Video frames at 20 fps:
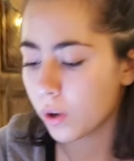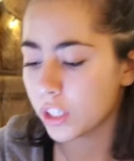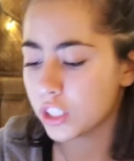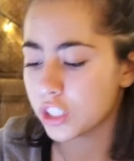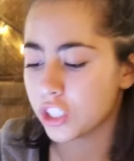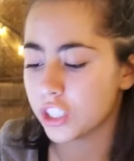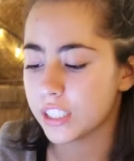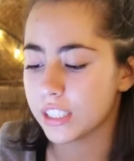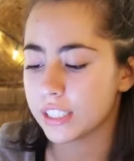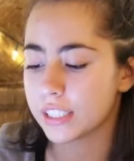
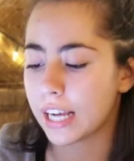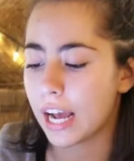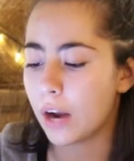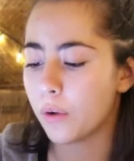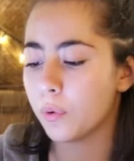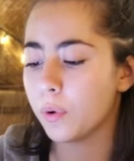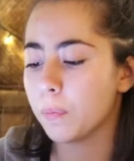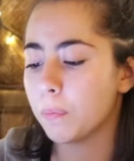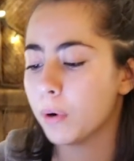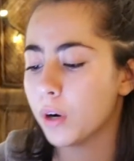question is,
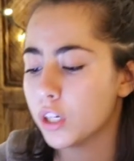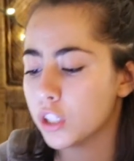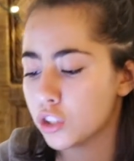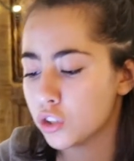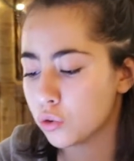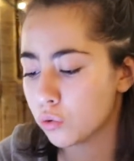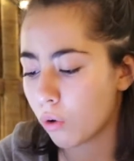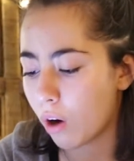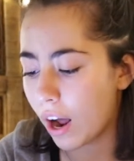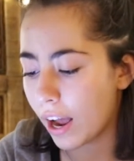can we put
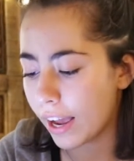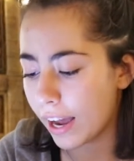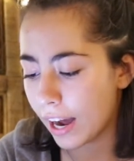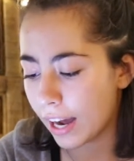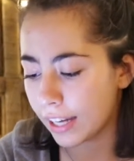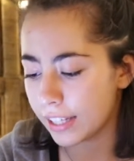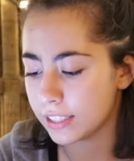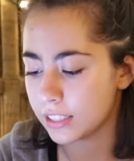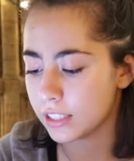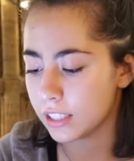dry
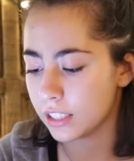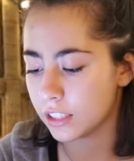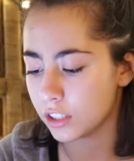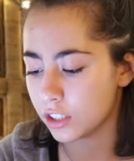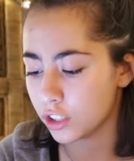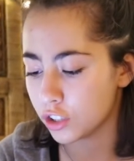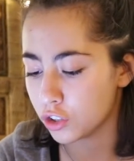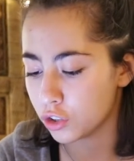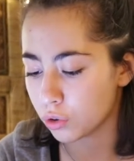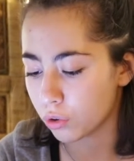ice
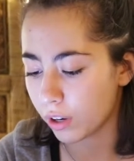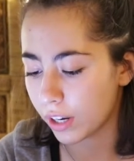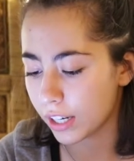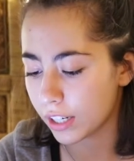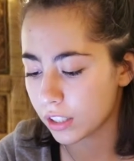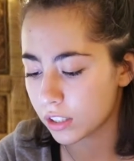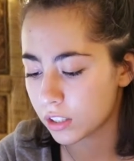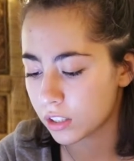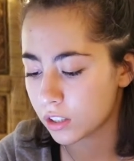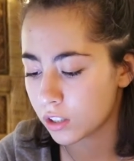into
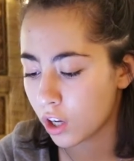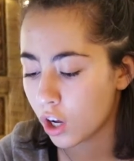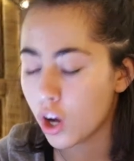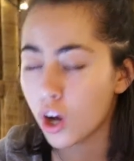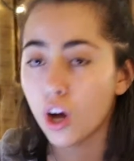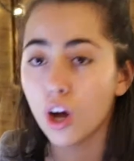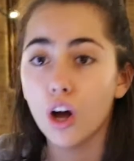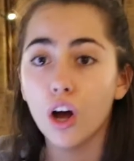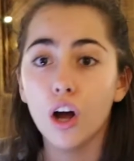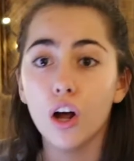drinks?
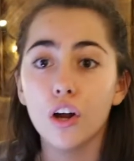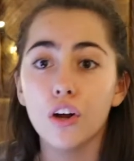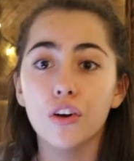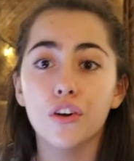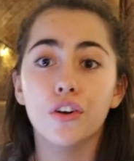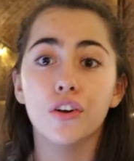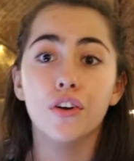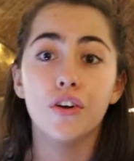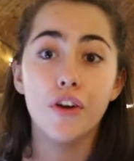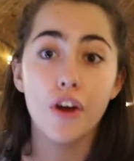
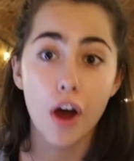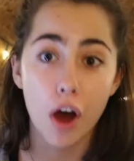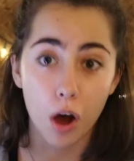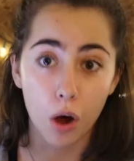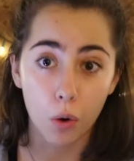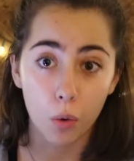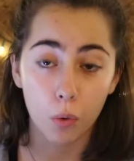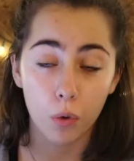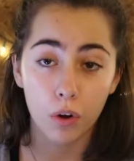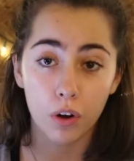
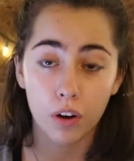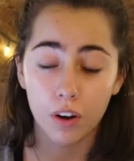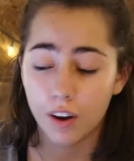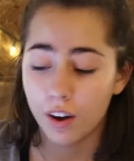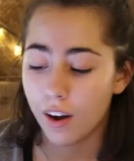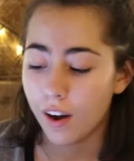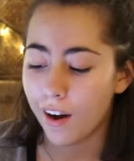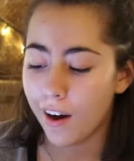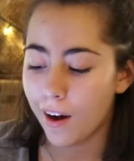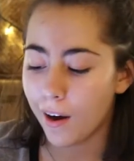No.
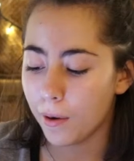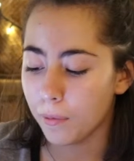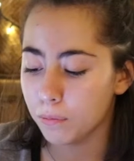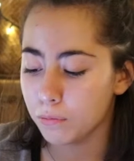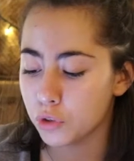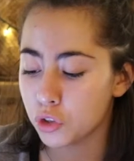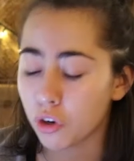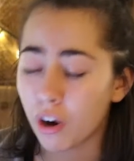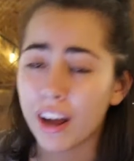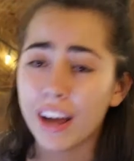
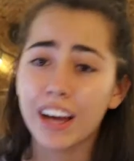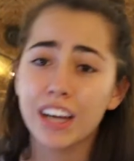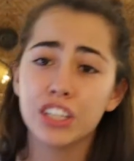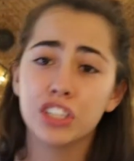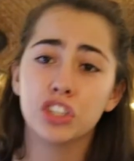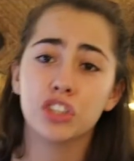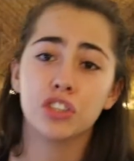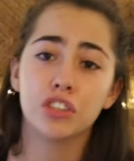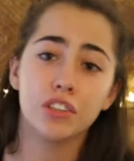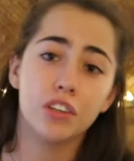Dry
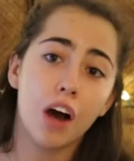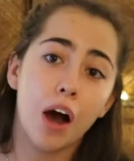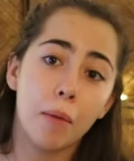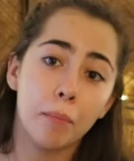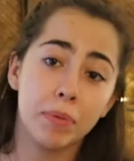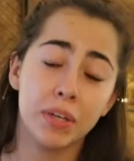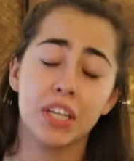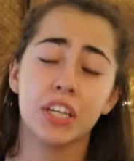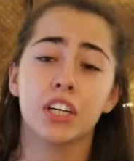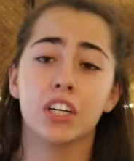ice should
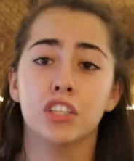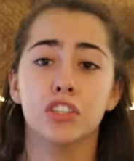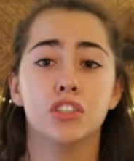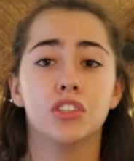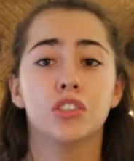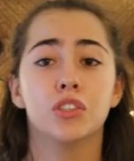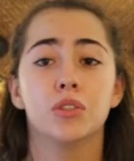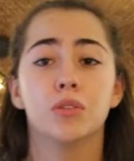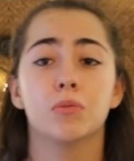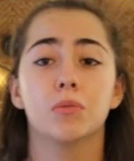not be
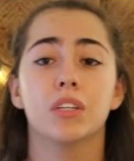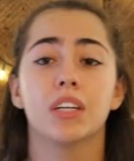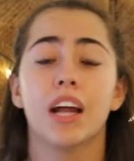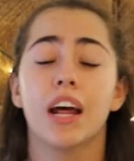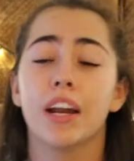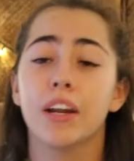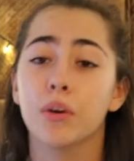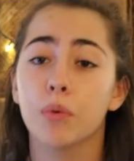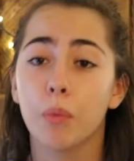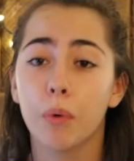consumed in
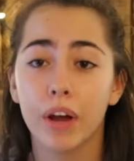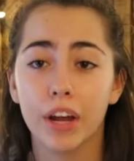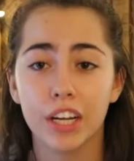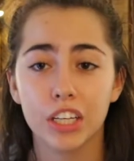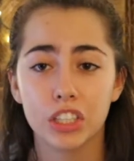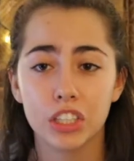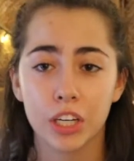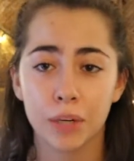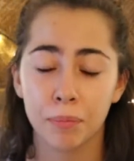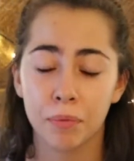any way,
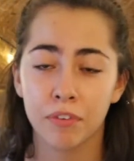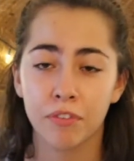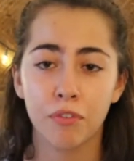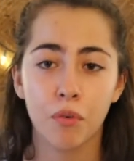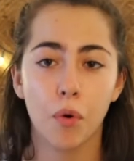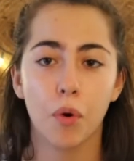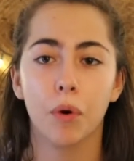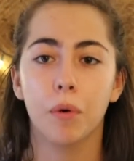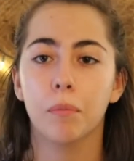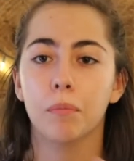shape, or
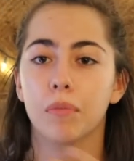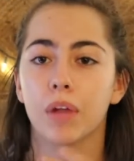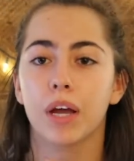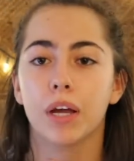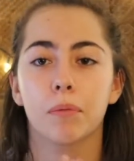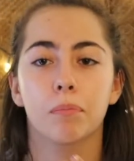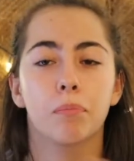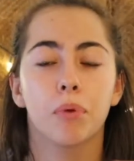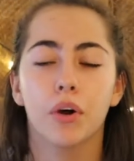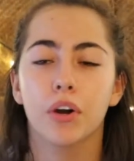form,
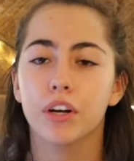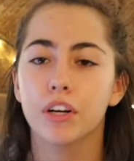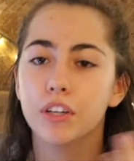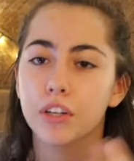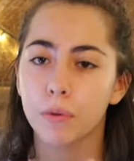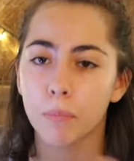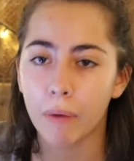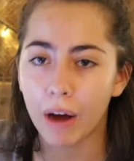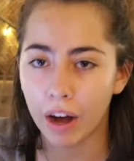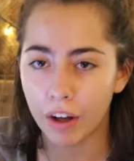like put in
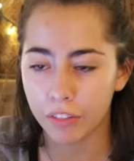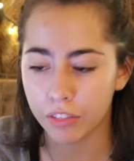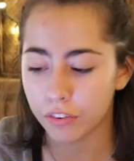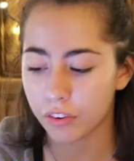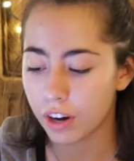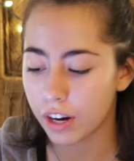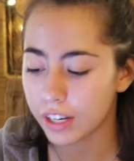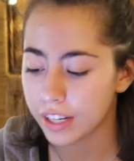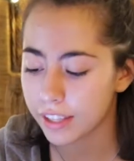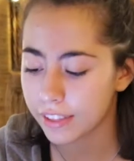your mouth
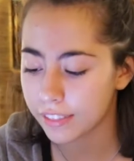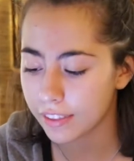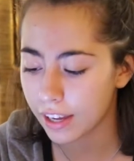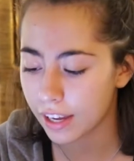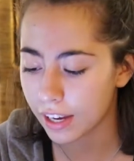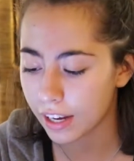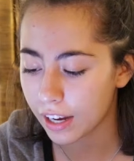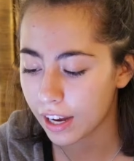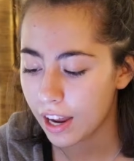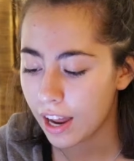or
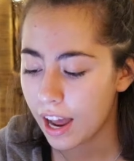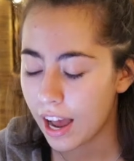anything,